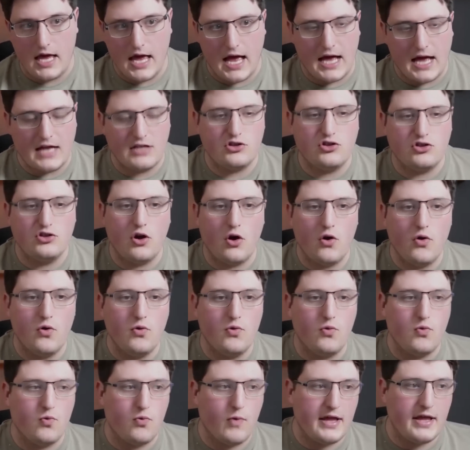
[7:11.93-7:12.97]
And so
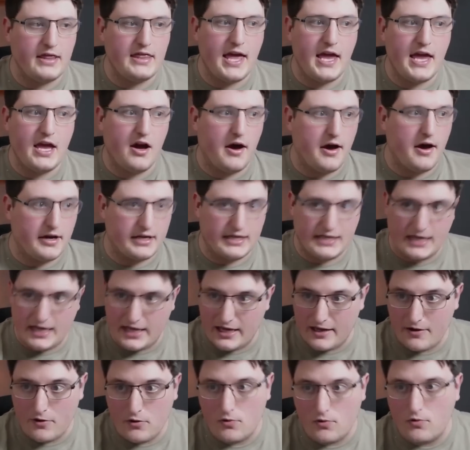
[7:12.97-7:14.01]
when they are
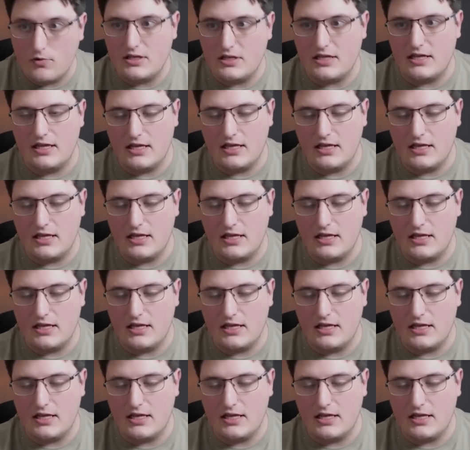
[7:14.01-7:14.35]
killed,